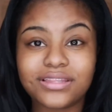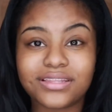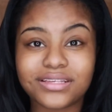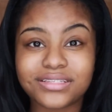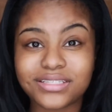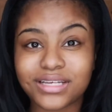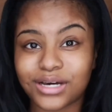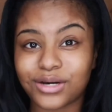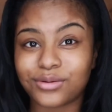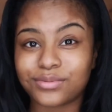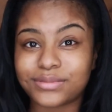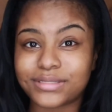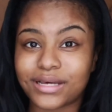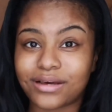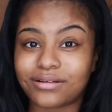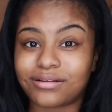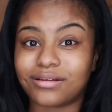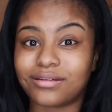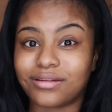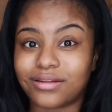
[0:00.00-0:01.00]
this helps
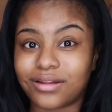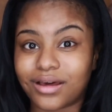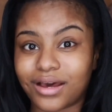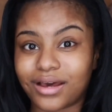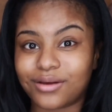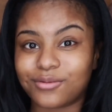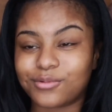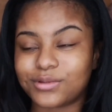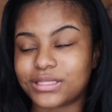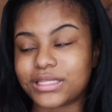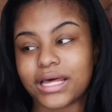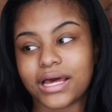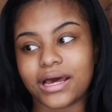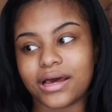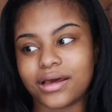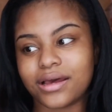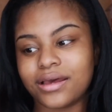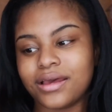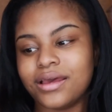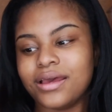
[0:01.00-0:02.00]
out a lot with
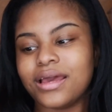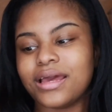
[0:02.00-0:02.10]
that.